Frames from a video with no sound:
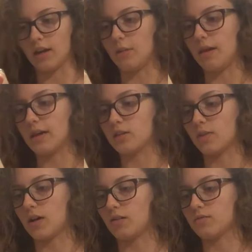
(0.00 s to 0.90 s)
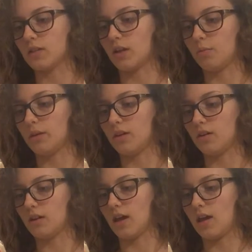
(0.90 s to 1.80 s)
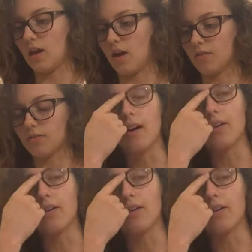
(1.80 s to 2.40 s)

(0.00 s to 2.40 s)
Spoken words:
that I make as well. That'll be good AF.